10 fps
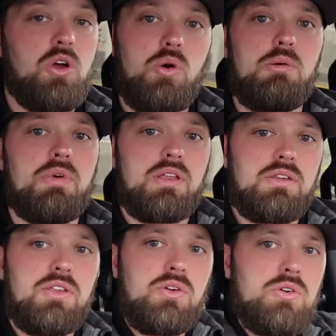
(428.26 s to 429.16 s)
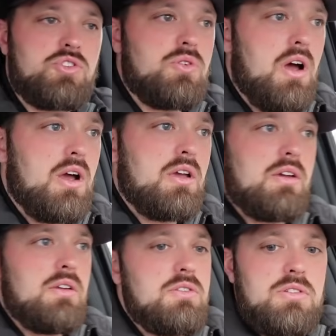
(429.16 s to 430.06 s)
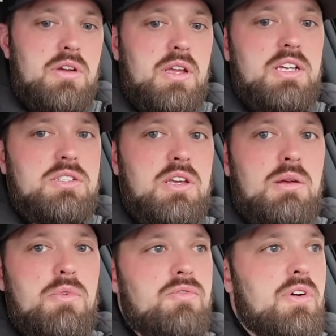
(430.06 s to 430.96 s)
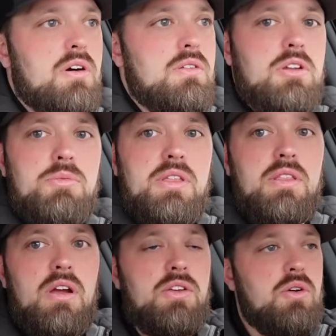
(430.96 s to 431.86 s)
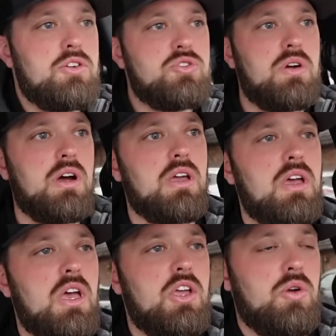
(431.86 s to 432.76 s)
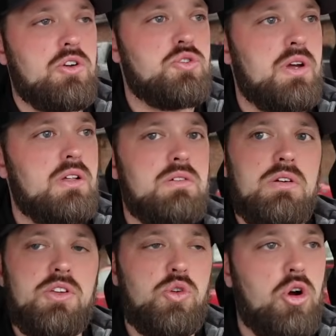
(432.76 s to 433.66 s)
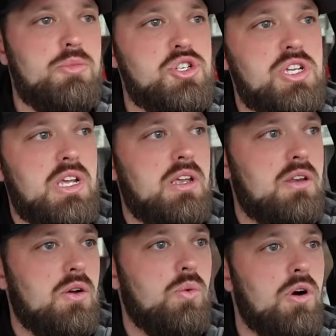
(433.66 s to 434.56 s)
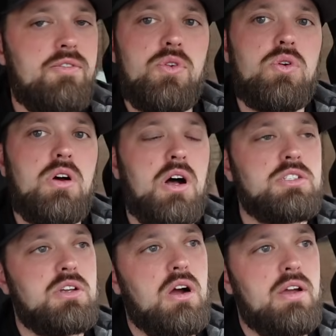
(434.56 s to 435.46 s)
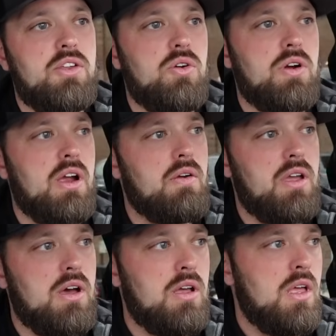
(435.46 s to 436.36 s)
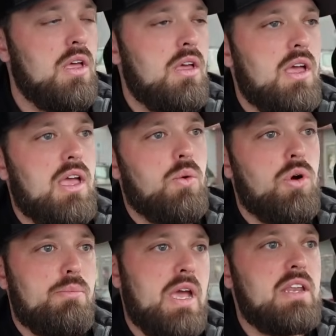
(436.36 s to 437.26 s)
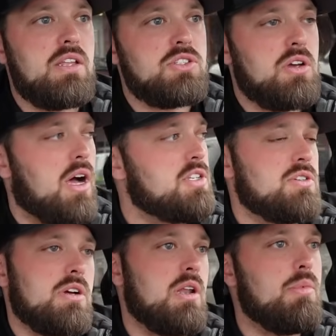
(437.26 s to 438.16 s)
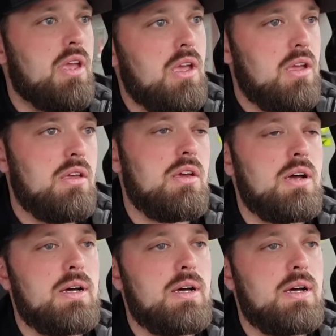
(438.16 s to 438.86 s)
equipment, your truck. Sorry guys, camera fell a little bit there. Your truck, your trailer, your machine, what fuel costs are in your area, and what maintenance costs are going to be